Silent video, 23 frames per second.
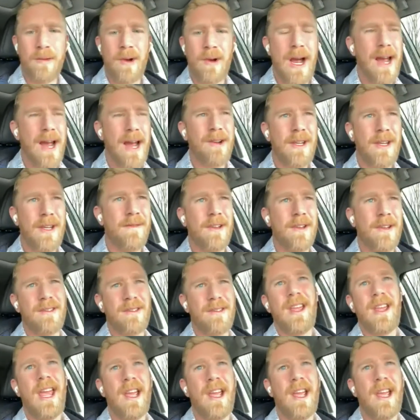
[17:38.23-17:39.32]
where I don't even
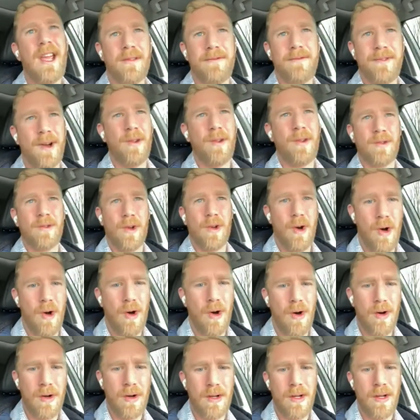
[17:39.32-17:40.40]
take a phone
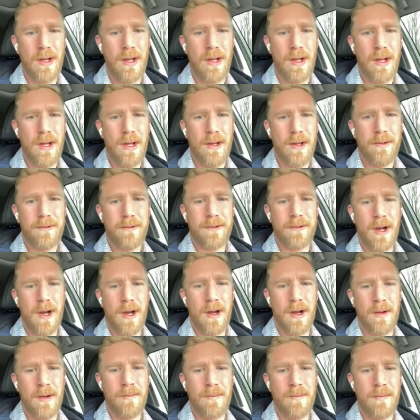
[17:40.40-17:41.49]
call
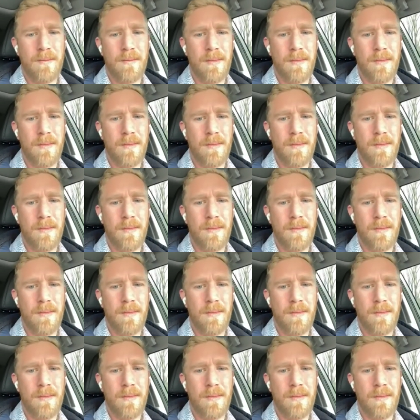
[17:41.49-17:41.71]
from